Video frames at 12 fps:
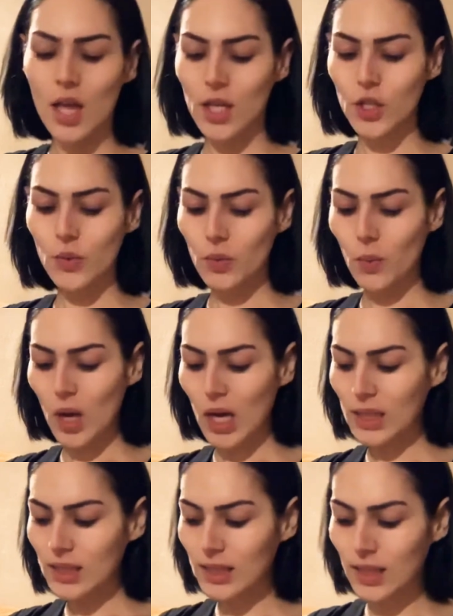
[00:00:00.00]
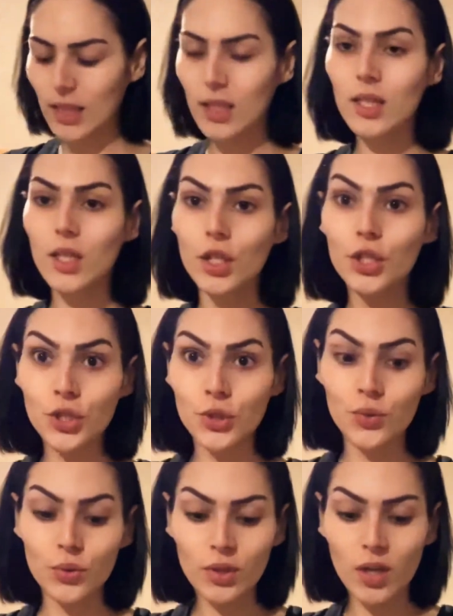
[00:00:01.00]
You would want
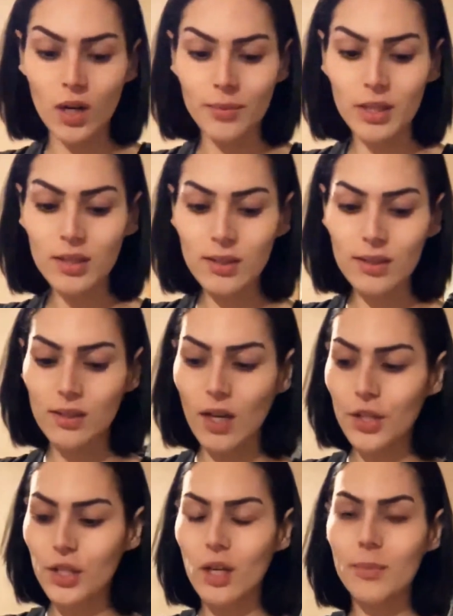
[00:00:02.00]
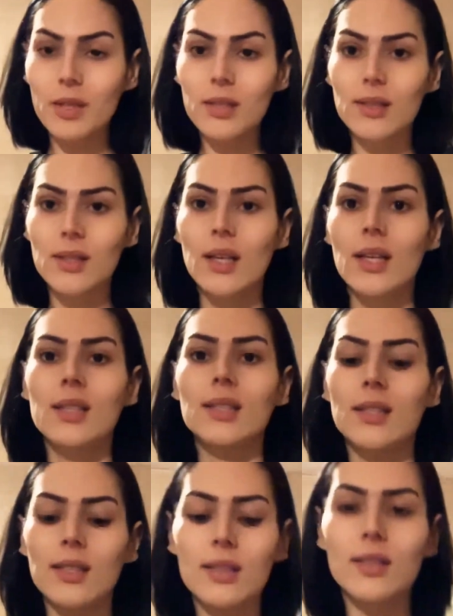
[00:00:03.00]
nude garments, undergarments,
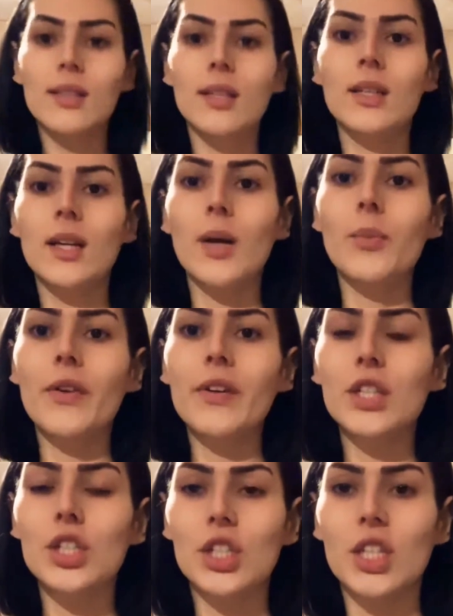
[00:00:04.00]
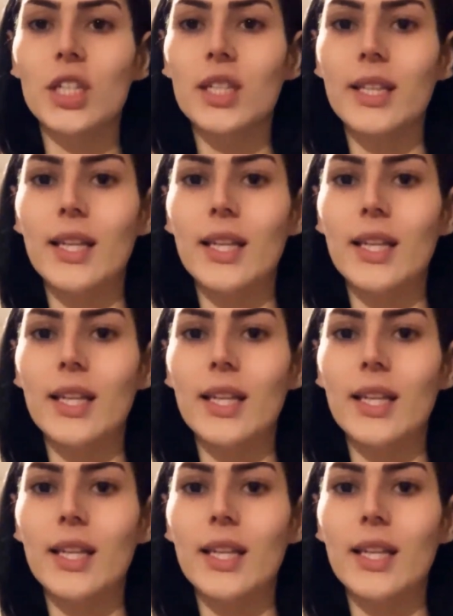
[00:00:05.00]
since I'm wearing a shirt